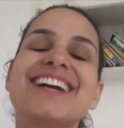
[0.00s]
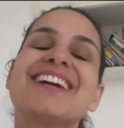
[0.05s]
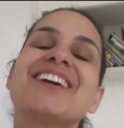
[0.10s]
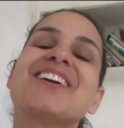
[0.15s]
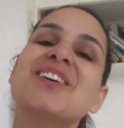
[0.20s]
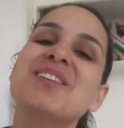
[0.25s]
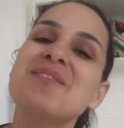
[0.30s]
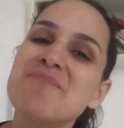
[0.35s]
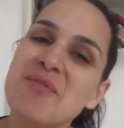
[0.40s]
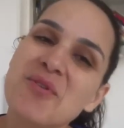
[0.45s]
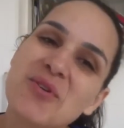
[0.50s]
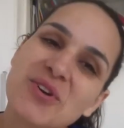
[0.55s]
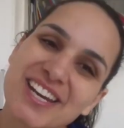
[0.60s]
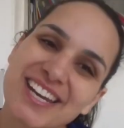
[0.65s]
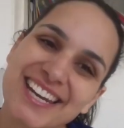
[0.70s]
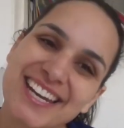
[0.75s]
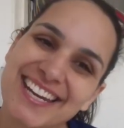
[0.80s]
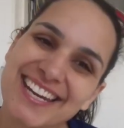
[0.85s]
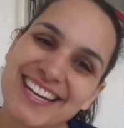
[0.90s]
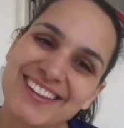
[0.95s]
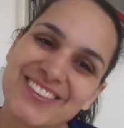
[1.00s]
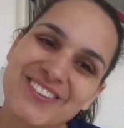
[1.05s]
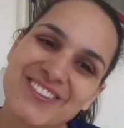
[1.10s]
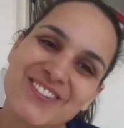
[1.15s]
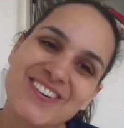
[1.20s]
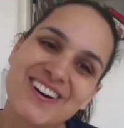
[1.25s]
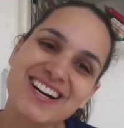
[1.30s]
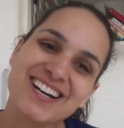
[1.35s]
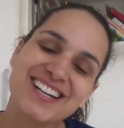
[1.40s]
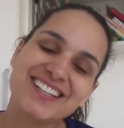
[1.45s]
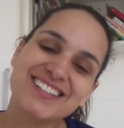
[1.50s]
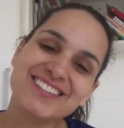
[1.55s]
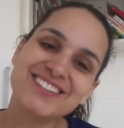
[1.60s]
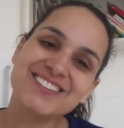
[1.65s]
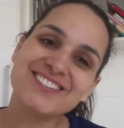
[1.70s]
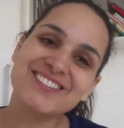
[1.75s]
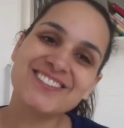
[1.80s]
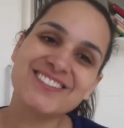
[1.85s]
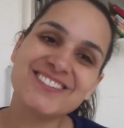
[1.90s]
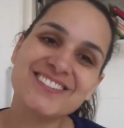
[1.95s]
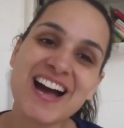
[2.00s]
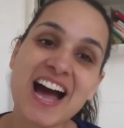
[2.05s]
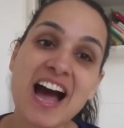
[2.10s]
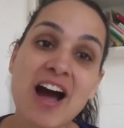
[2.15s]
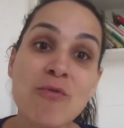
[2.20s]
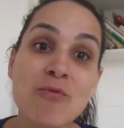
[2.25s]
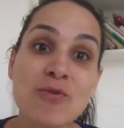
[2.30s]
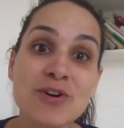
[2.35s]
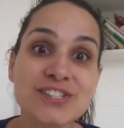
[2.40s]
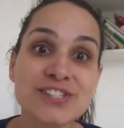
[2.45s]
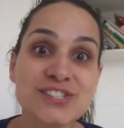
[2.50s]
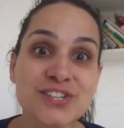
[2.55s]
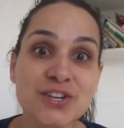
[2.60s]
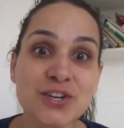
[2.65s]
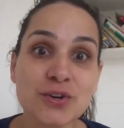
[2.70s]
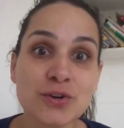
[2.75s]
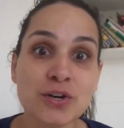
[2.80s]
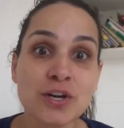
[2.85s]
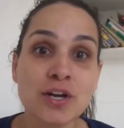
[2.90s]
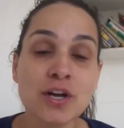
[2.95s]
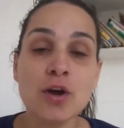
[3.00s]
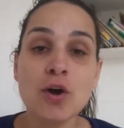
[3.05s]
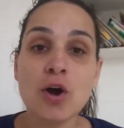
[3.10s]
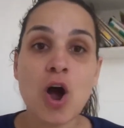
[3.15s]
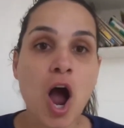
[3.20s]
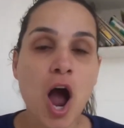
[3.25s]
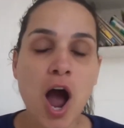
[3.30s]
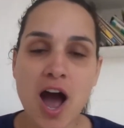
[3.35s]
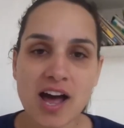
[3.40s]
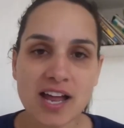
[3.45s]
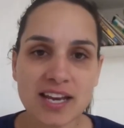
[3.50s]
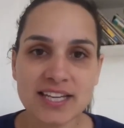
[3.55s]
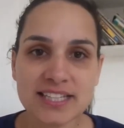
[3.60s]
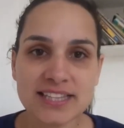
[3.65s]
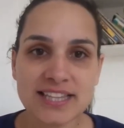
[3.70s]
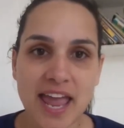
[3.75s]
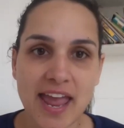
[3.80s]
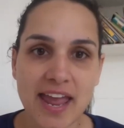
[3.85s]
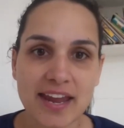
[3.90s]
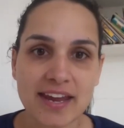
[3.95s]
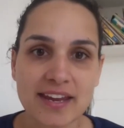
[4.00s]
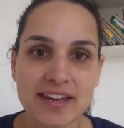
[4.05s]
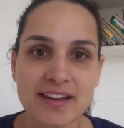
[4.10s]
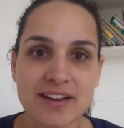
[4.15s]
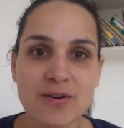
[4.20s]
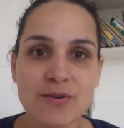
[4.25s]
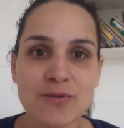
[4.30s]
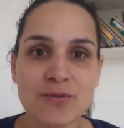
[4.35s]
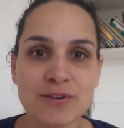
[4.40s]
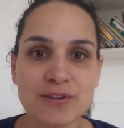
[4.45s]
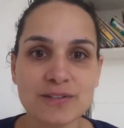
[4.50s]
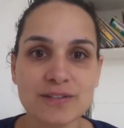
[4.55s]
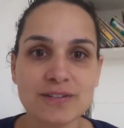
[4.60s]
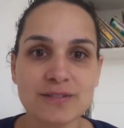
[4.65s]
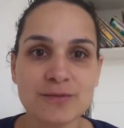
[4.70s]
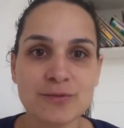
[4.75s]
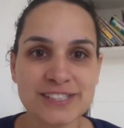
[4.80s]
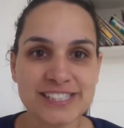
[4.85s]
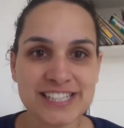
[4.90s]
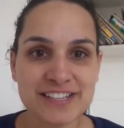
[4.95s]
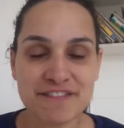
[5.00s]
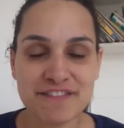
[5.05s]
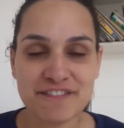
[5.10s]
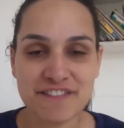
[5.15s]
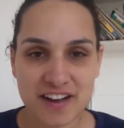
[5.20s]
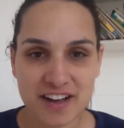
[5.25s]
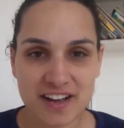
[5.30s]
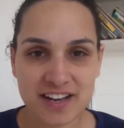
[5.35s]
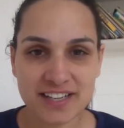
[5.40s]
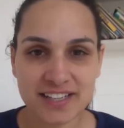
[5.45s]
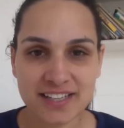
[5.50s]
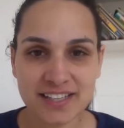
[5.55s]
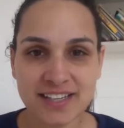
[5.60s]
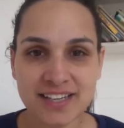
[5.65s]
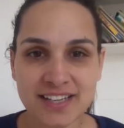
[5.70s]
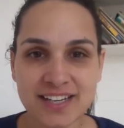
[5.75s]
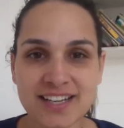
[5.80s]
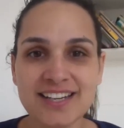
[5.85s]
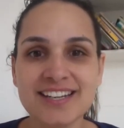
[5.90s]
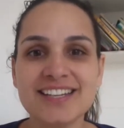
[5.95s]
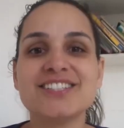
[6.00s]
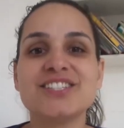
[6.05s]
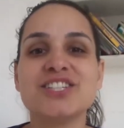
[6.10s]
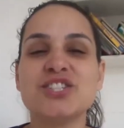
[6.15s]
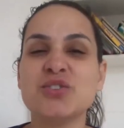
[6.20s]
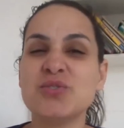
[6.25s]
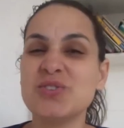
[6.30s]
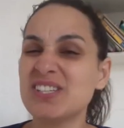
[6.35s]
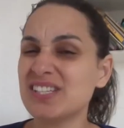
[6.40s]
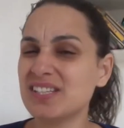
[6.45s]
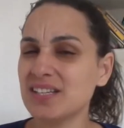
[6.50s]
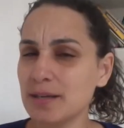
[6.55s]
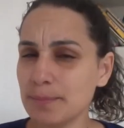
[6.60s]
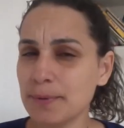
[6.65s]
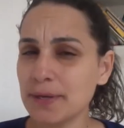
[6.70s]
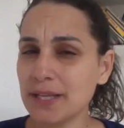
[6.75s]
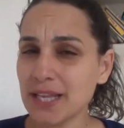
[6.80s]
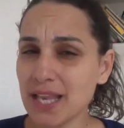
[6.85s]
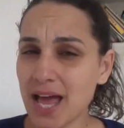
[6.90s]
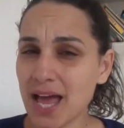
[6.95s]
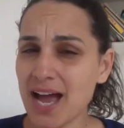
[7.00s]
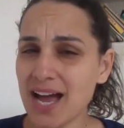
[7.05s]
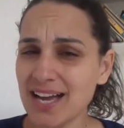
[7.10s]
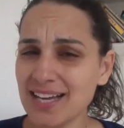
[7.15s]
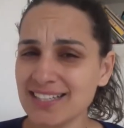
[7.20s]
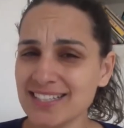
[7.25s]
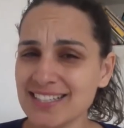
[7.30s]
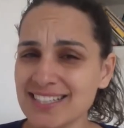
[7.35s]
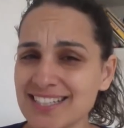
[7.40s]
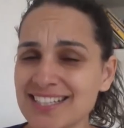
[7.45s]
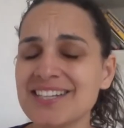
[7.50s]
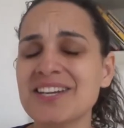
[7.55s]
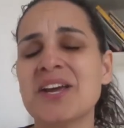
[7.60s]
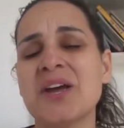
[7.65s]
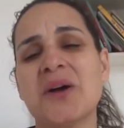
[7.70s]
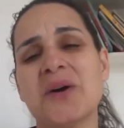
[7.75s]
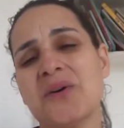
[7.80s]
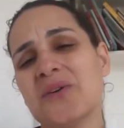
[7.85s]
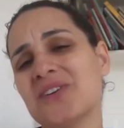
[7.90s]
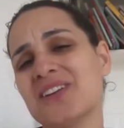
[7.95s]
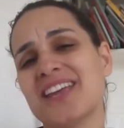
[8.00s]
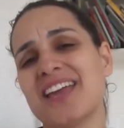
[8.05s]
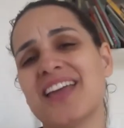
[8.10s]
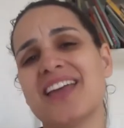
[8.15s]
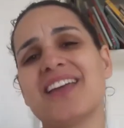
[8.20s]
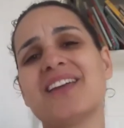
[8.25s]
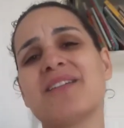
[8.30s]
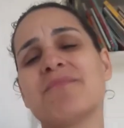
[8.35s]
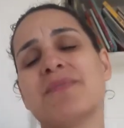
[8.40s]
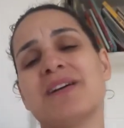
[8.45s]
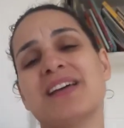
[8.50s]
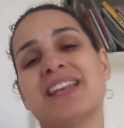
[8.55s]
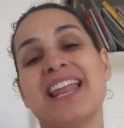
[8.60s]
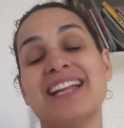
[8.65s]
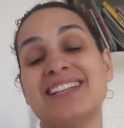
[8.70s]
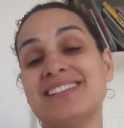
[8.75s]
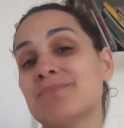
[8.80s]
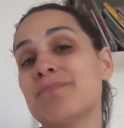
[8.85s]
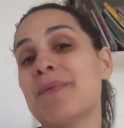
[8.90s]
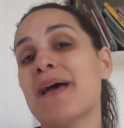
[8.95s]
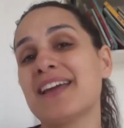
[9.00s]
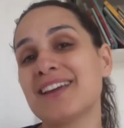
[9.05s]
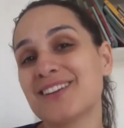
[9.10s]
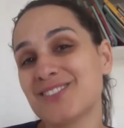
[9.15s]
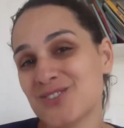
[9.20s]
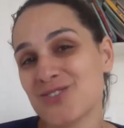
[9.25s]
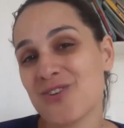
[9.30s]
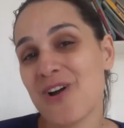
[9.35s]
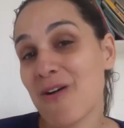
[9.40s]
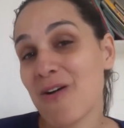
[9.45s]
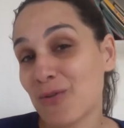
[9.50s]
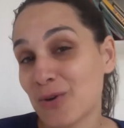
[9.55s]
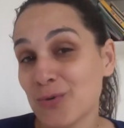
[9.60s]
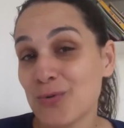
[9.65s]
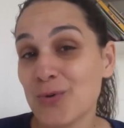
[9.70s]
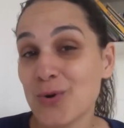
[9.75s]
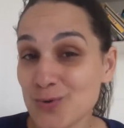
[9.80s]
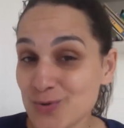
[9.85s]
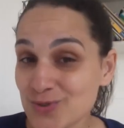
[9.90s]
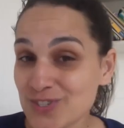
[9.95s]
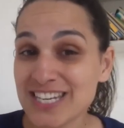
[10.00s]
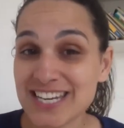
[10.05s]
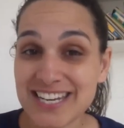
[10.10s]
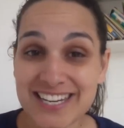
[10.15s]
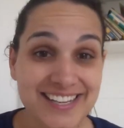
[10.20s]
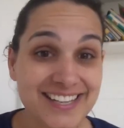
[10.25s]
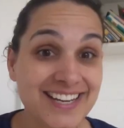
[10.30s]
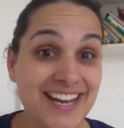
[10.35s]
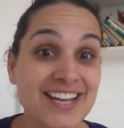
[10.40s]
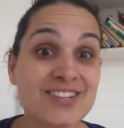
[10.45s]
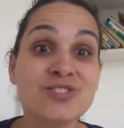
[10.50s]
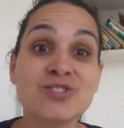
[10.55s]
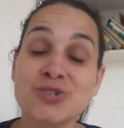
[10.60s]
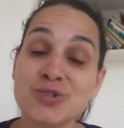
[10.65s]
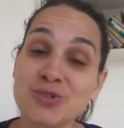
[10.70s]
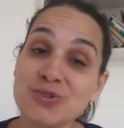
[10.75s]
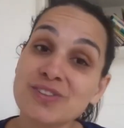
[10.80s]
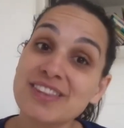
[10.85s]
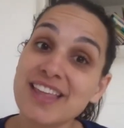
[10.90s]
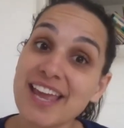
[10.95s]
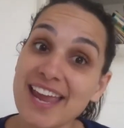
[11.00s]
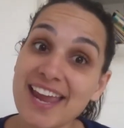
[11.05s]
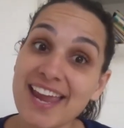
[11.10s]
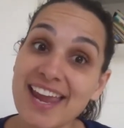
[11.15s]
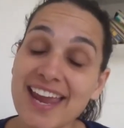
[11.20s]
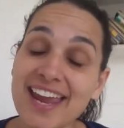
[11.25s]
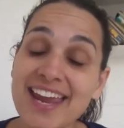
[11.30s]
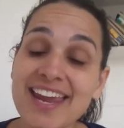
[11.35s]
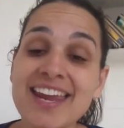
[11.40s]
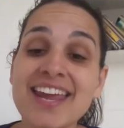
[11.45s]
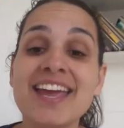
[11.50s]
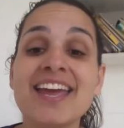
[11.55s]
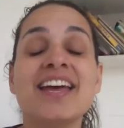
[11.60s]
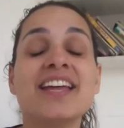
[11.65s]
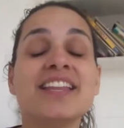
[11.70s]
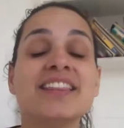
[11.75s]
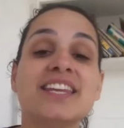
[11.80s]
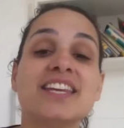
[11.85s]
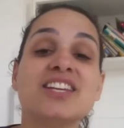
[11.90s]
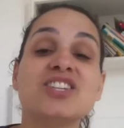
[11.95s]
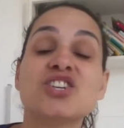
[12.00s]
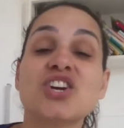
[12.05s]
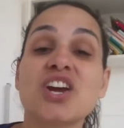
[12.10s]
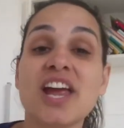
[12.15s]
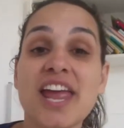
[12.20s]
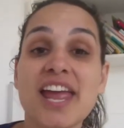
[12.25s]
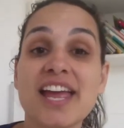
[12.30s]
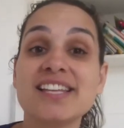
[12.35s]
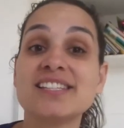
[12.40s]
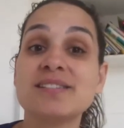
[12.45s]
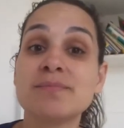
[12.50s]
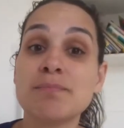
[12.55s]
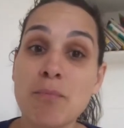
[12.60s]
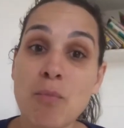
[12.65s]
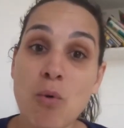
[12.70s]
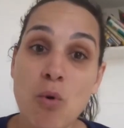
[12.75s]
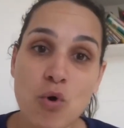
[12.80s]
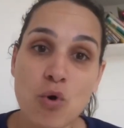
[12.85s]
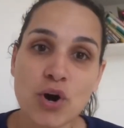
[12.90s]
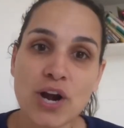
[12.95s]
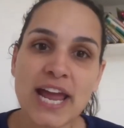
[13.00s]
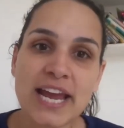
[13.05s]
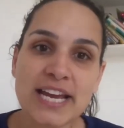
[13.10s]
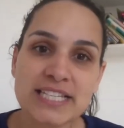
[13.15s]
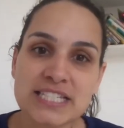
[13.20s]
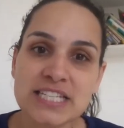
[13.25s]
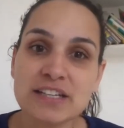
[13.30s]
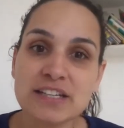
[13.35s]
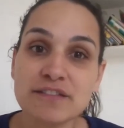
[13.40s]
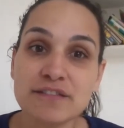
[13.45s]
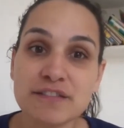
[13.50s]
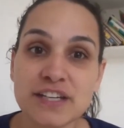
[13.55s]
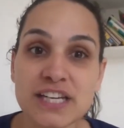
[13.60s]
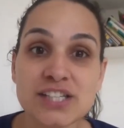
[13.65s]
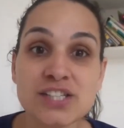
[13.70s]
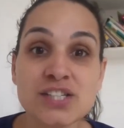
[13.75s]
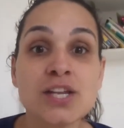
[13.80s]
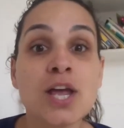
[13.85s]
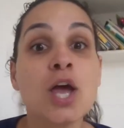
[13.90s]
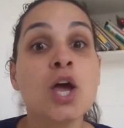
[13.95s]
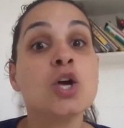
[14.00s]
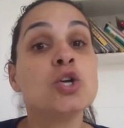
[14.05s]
Good morning, quinto ano. How was your holiday? Was it fun? Did you sleep a lot? Okay, but let's back to our routine. And today, teacher has more activities.